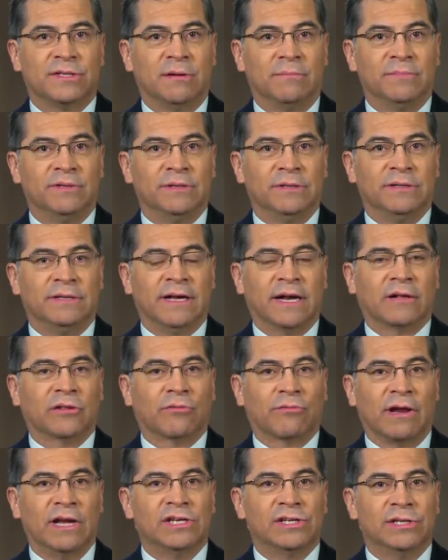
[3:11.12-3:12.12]
some
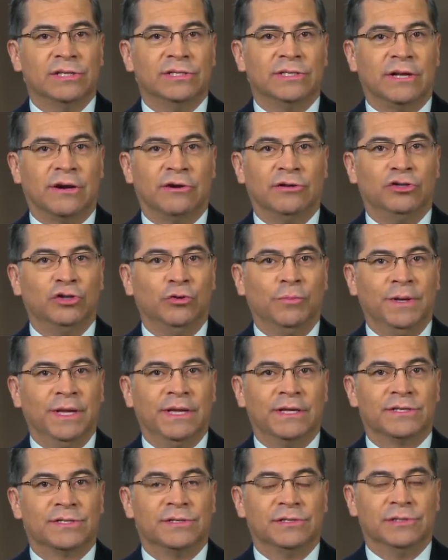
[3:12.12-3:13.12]
declarations that are
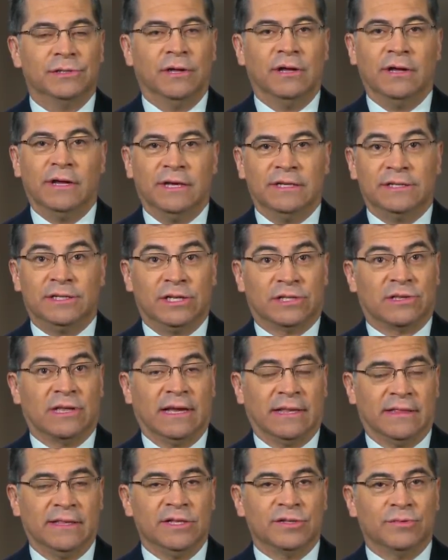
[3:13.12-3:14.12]
dubious, just
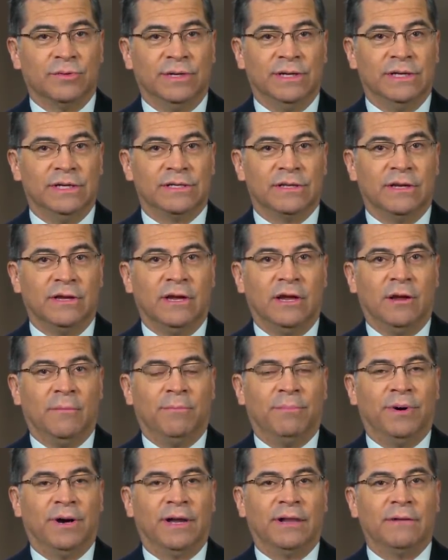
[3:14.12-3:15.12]
like this one is.
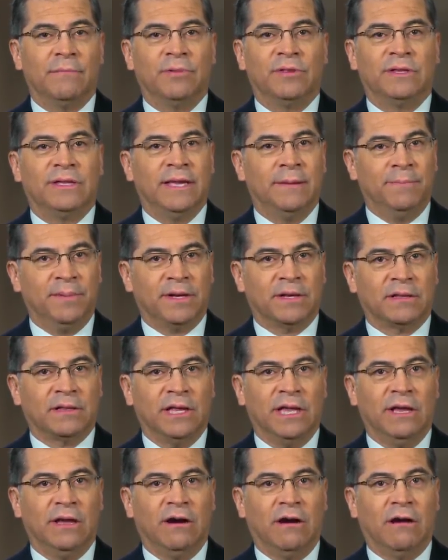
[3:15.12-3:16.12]
But
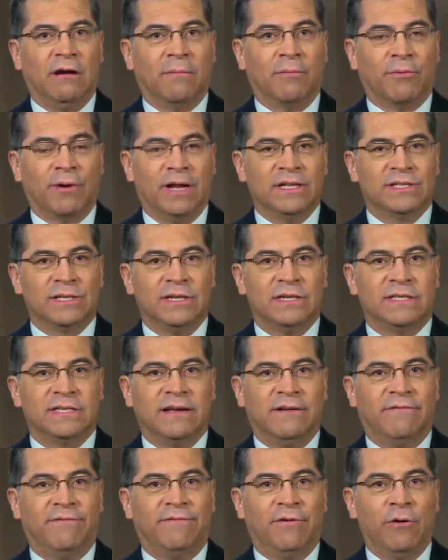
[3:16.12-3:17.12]
typically, our presidents
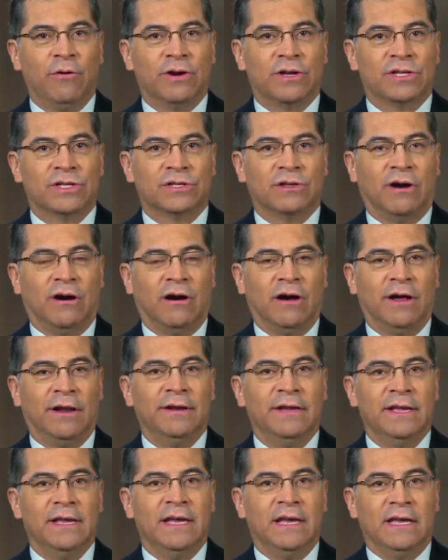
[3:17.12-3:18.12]
have focused
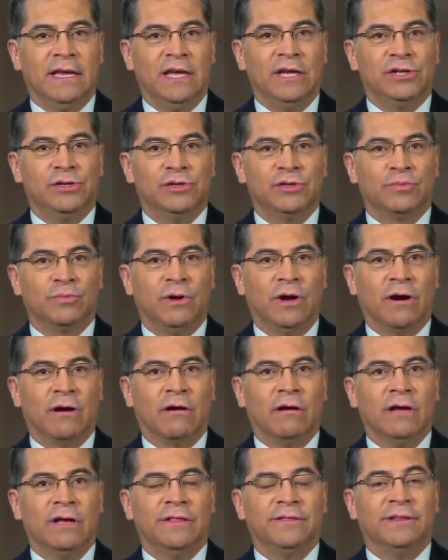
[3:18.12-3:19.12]
on issues
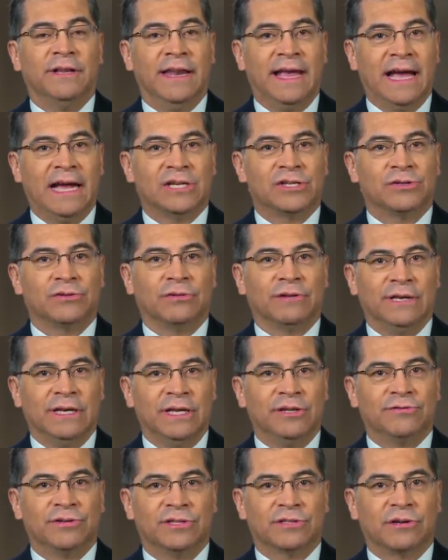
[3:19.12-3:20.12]
where the national
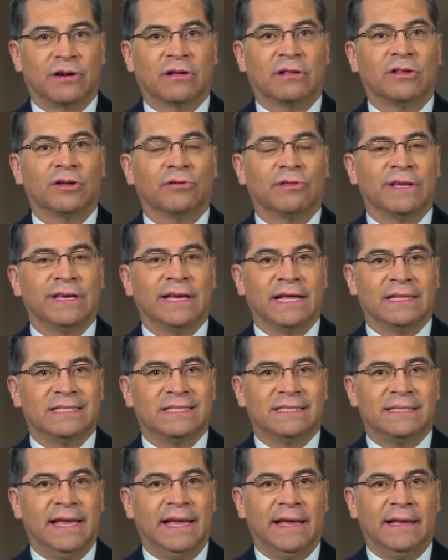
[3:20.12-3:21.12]
interests are clearly at
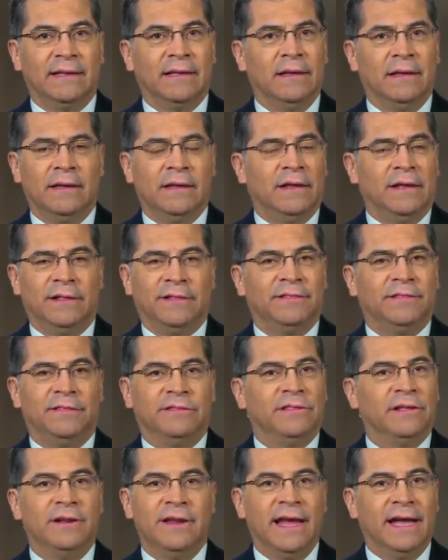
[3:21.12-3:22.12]
stake.
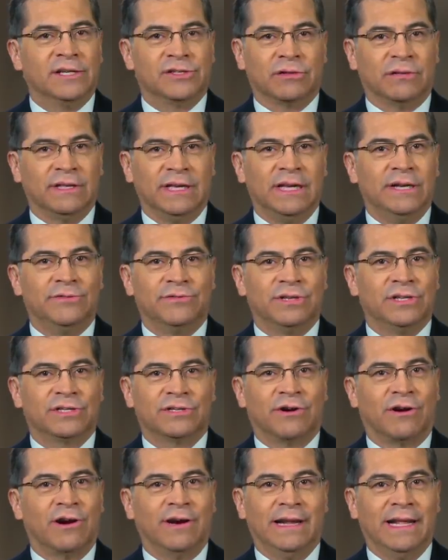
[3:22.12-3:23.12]
The national
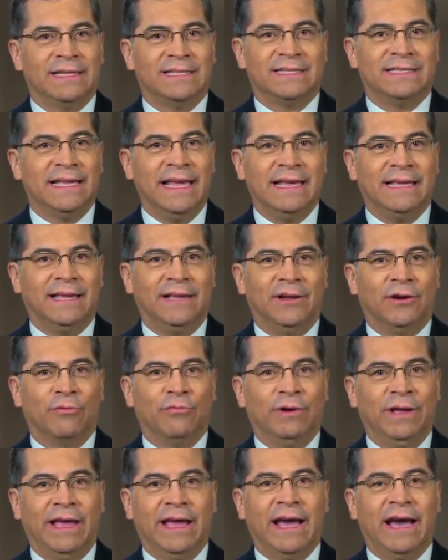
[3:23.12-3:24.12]
interests aren't at stake here.
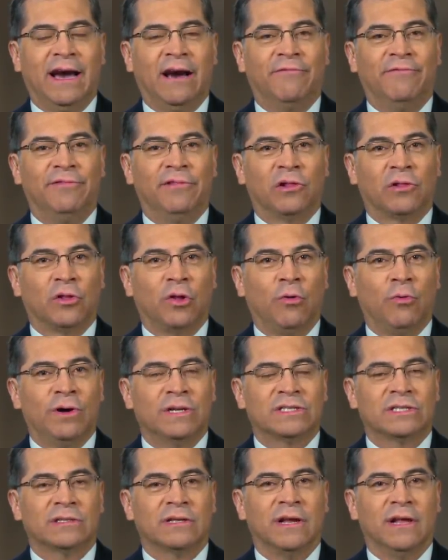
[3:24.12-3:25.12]
We have the
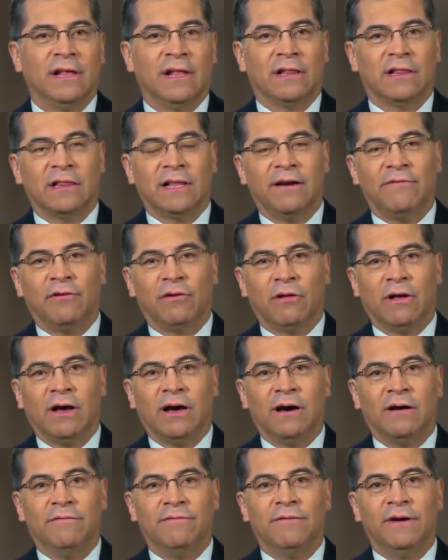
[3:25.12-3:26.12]
lowest level
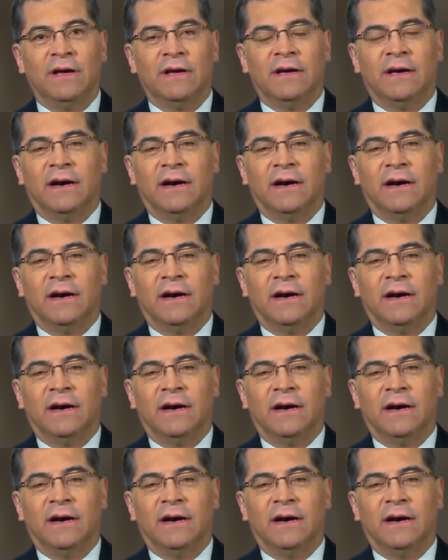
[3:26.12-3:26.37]
of